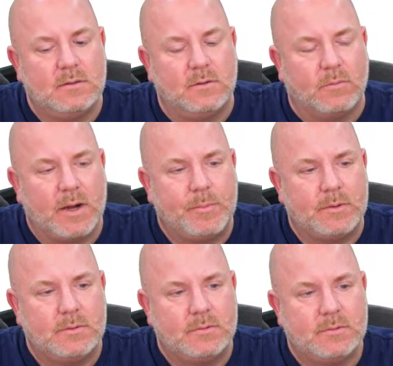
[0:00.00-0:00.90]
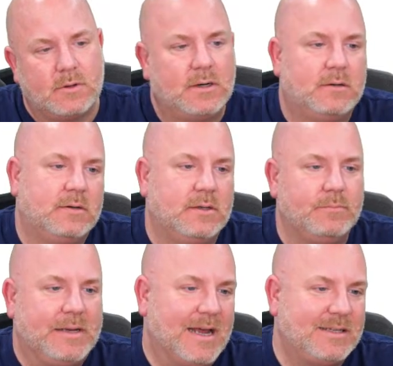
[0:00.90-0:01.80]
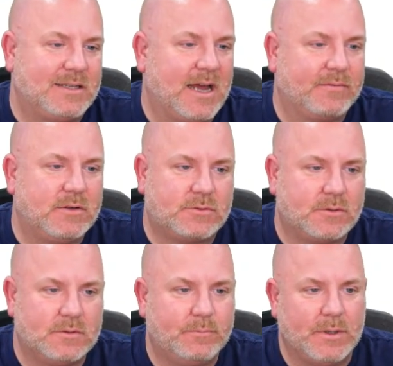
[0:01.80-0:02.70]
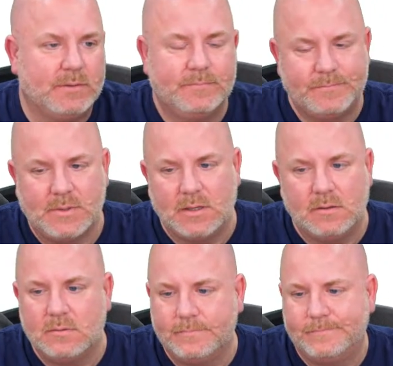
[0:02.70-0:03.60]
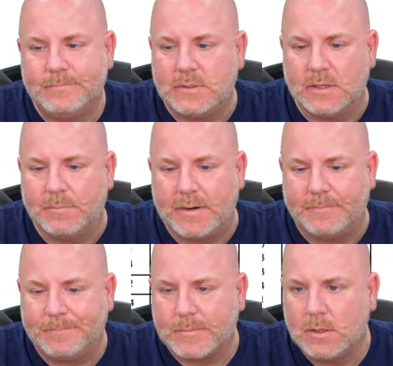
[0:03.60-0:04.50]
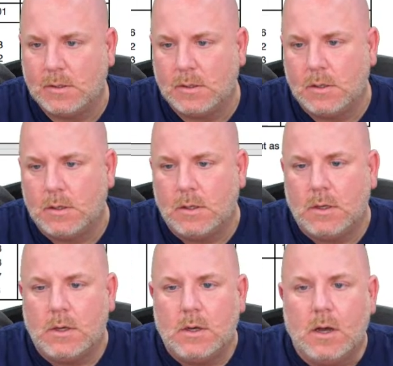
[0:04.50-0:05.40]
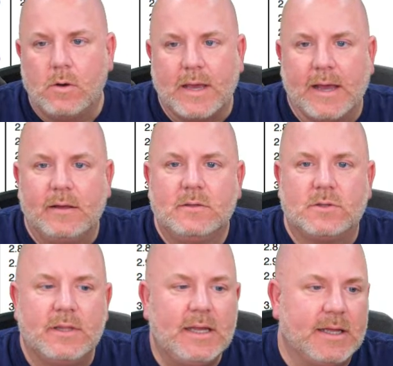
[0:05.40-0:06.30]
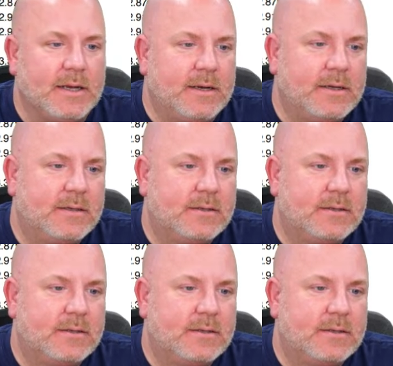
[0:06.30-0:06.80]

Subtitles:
wiper, or it'd be nice to have control, but it doesn't matter. Okay, so then